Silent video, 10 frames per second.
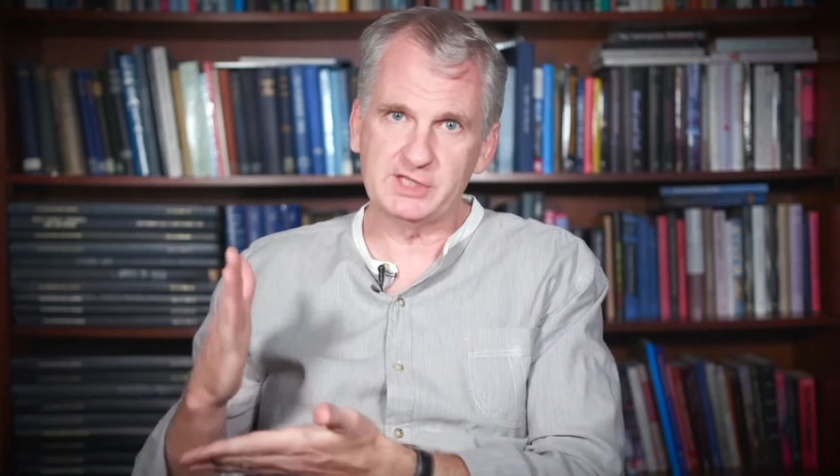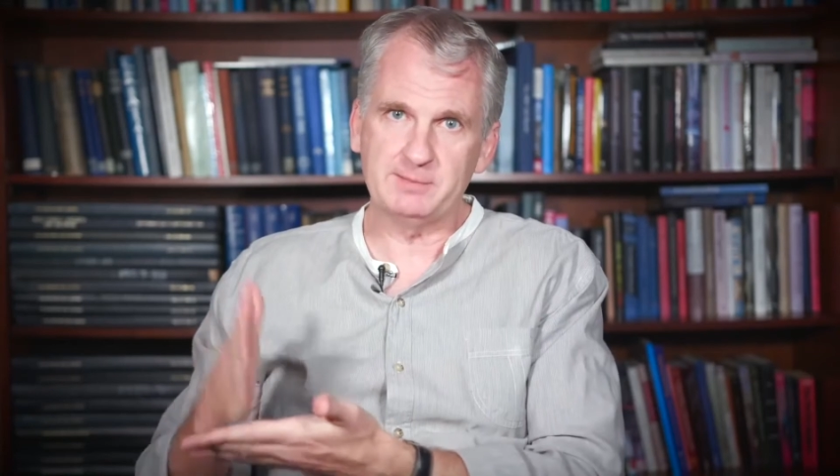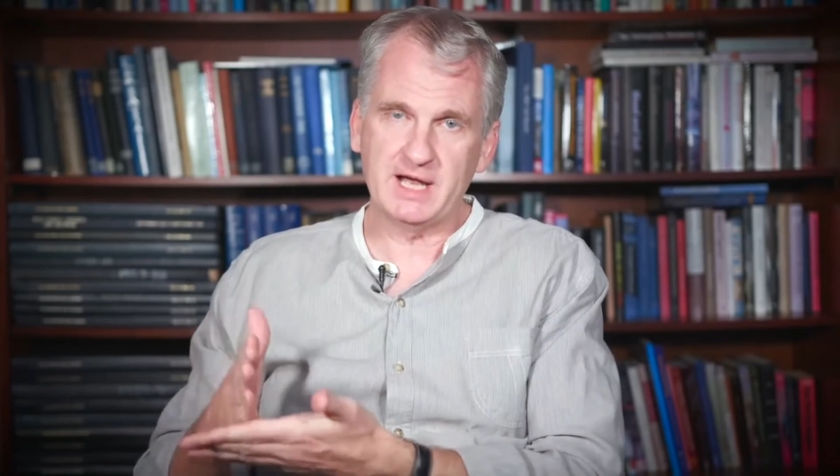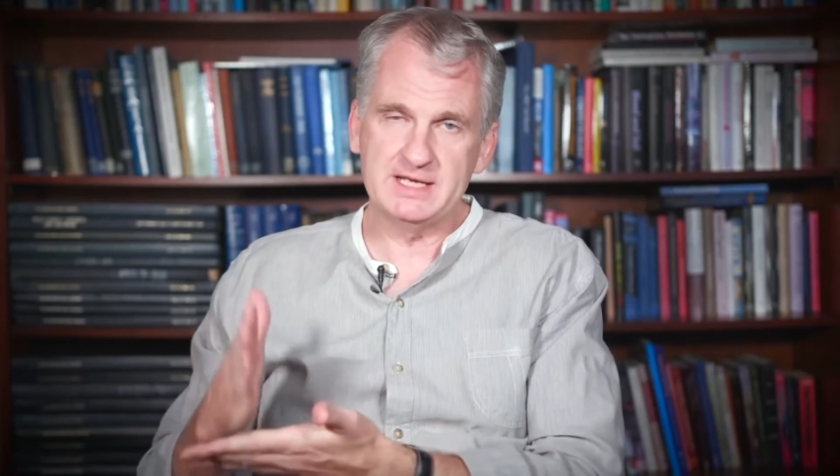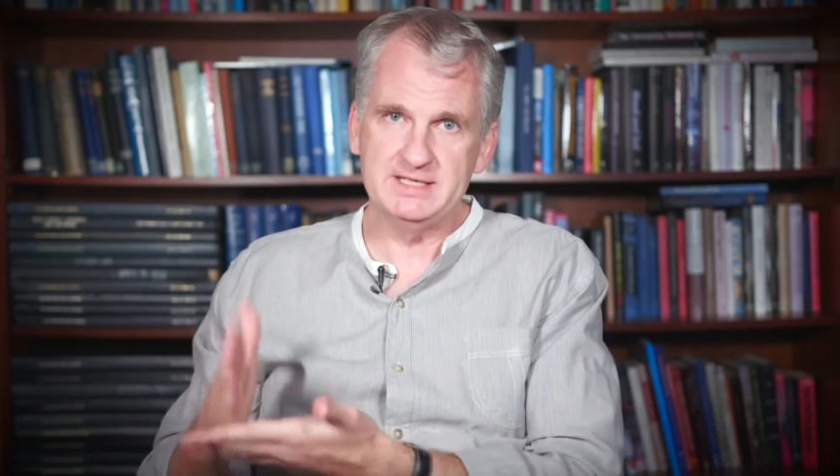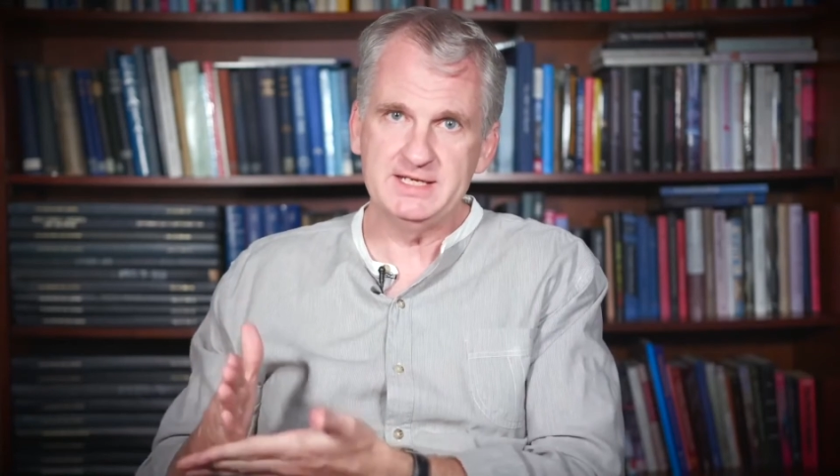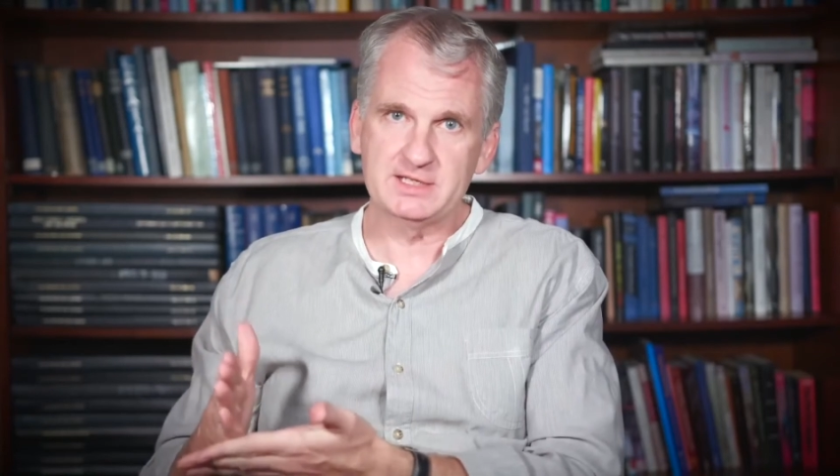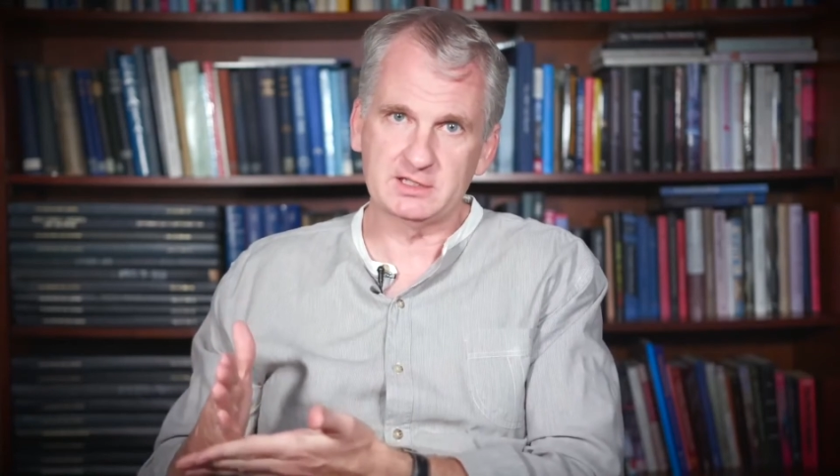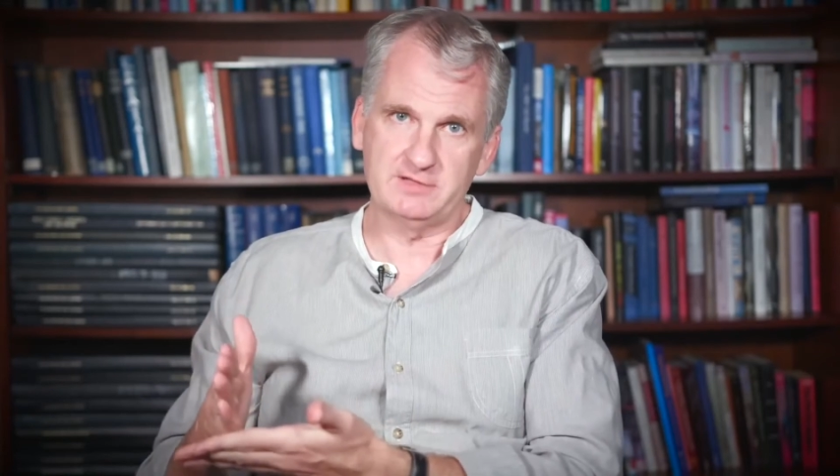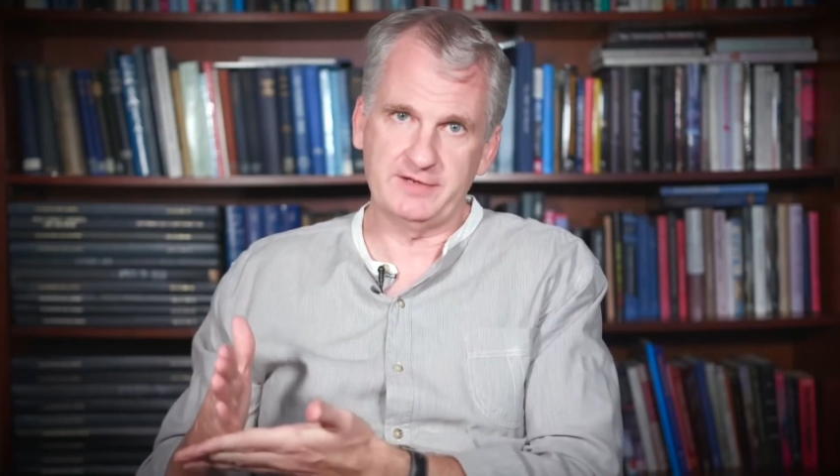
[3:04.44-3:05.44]
some
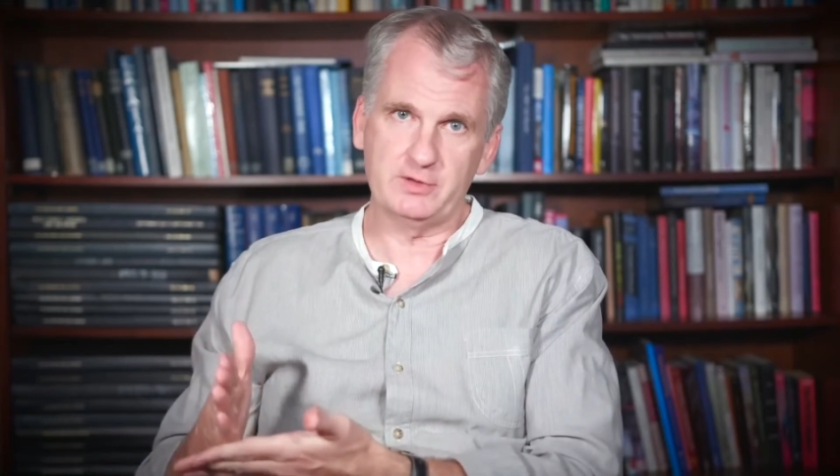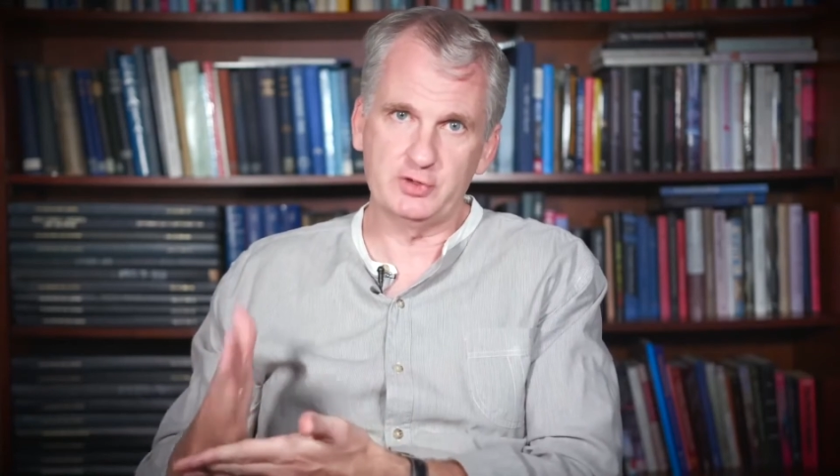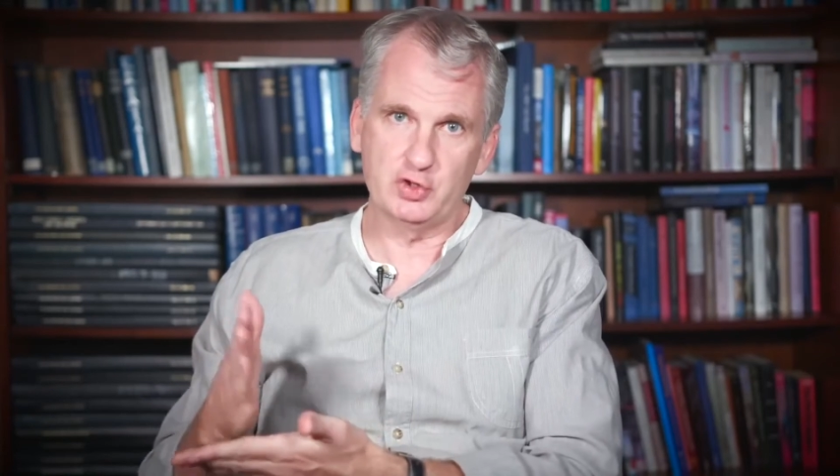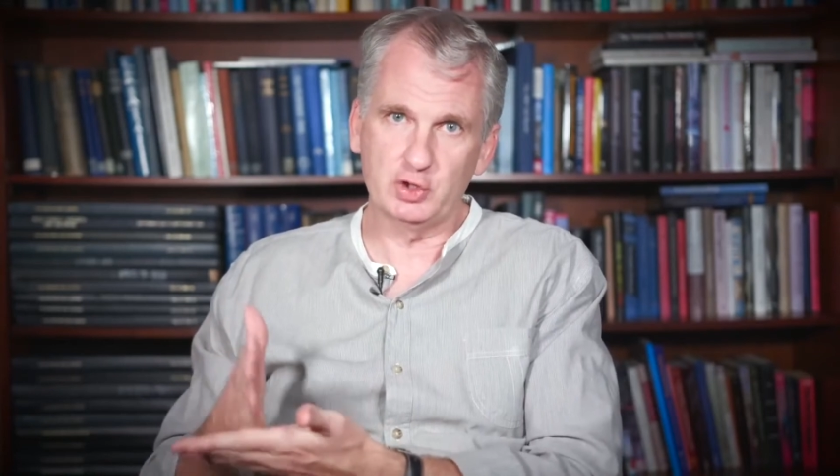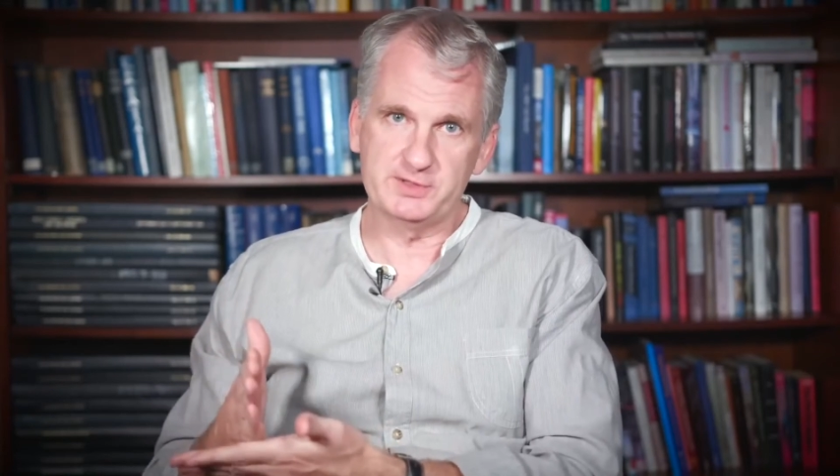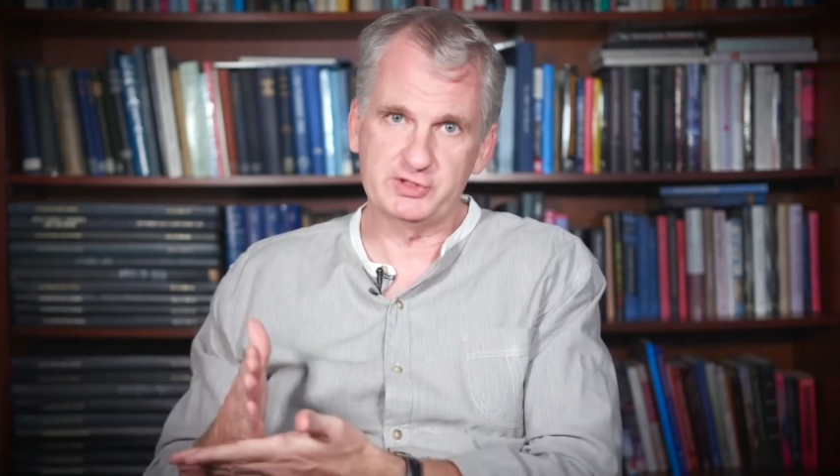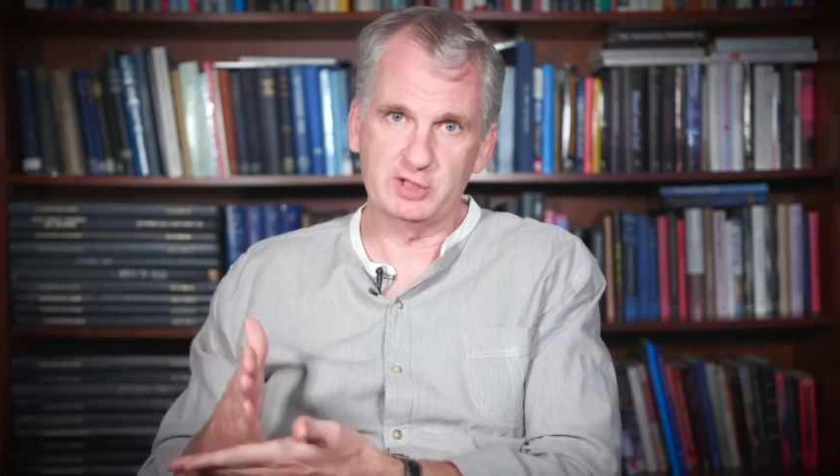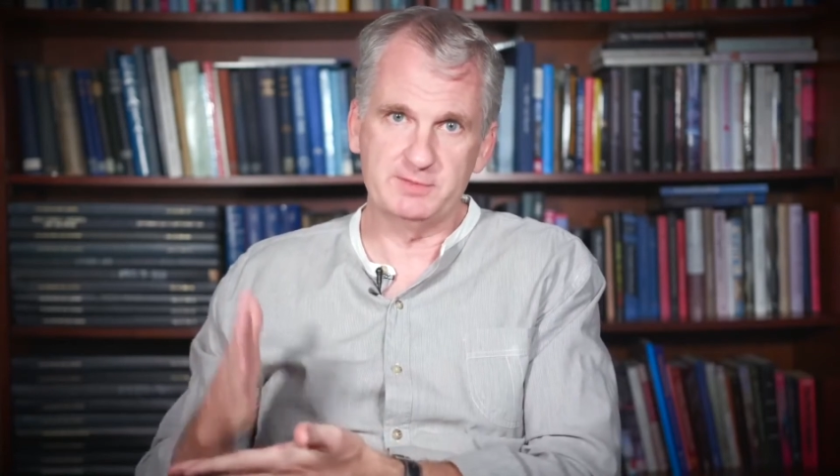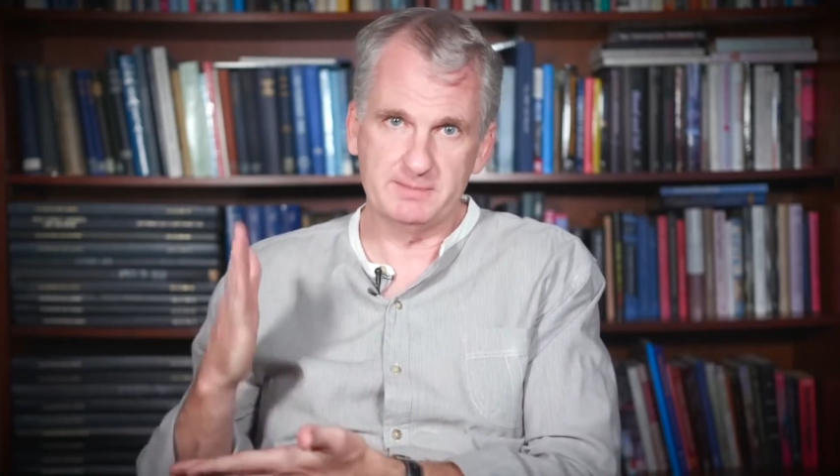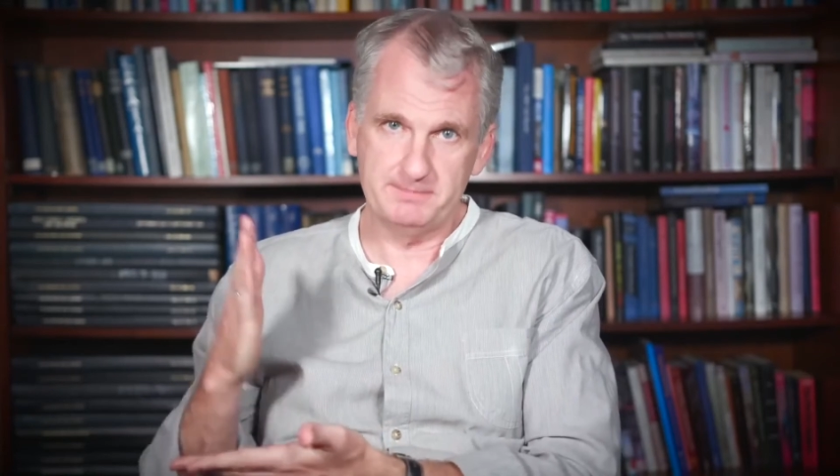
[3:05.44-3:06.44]
idea of how Europe is
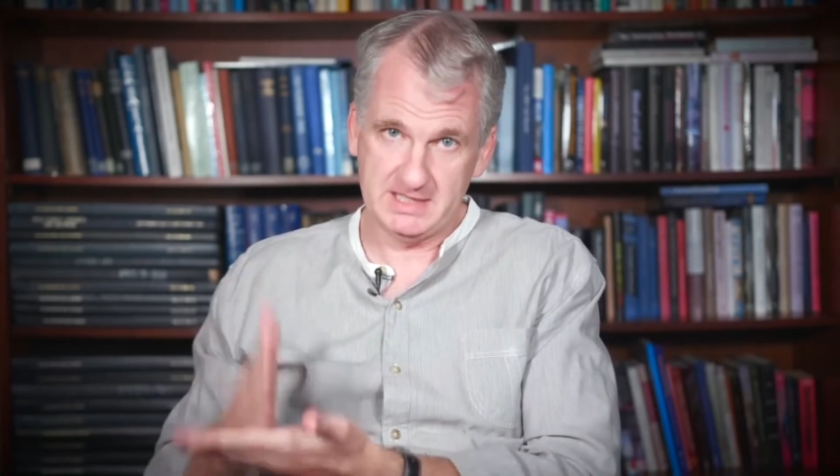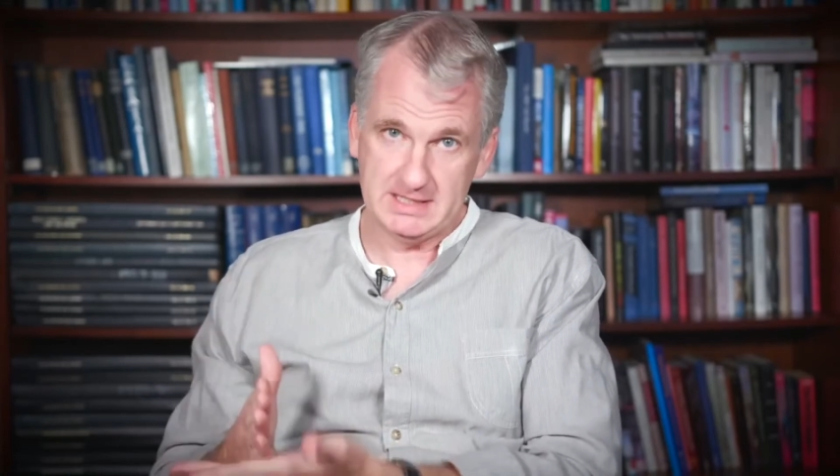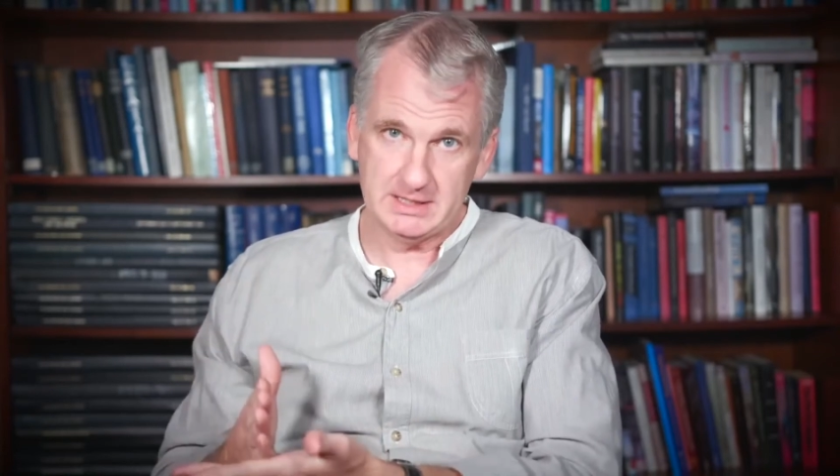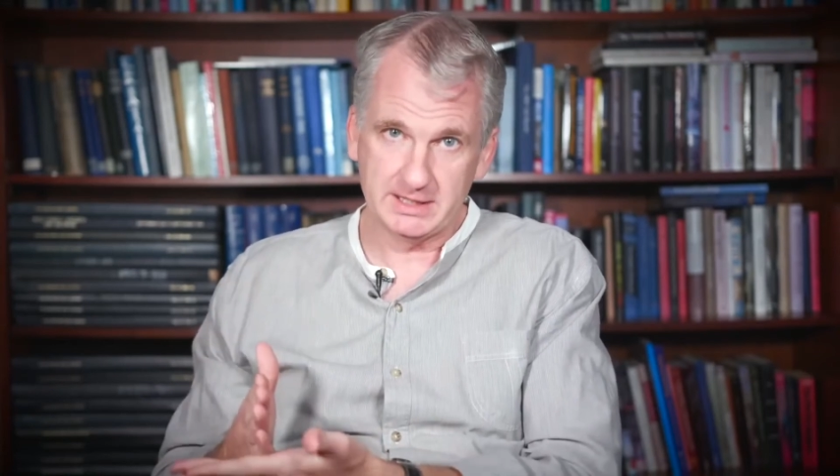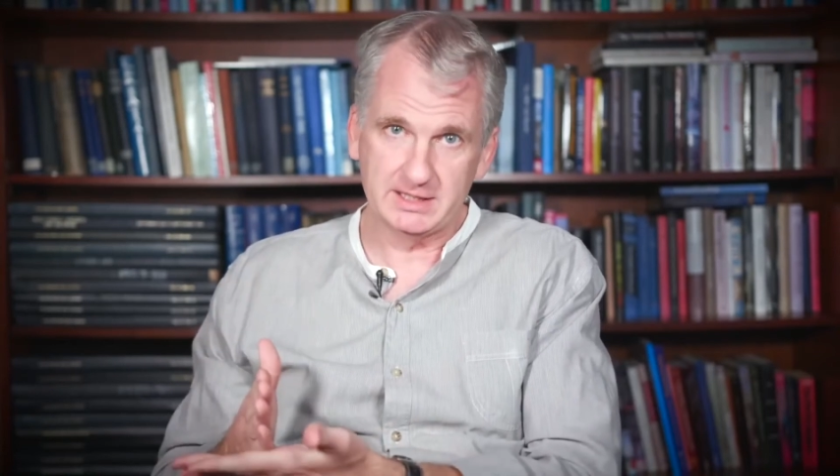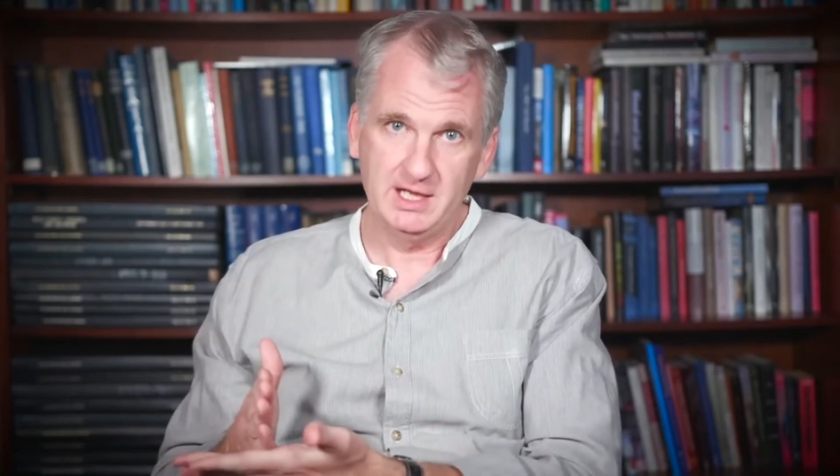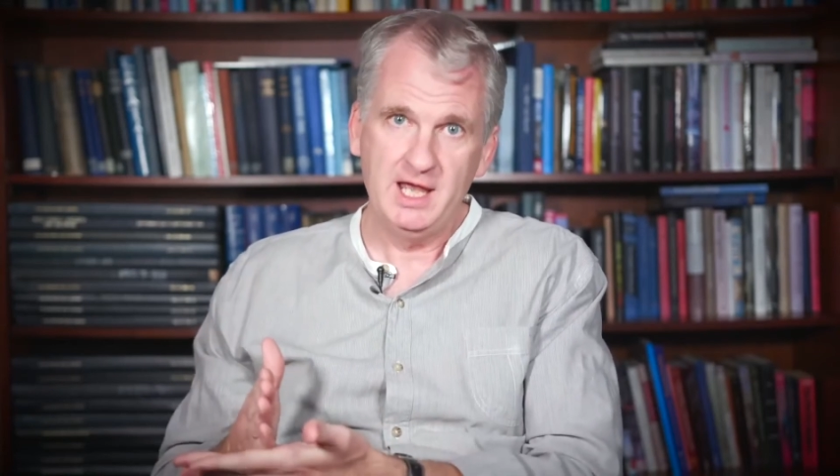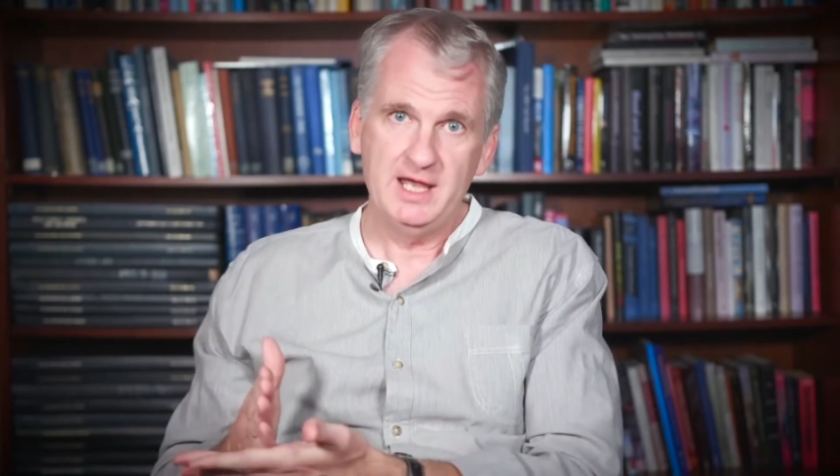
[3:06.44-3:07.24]
going to be appealing,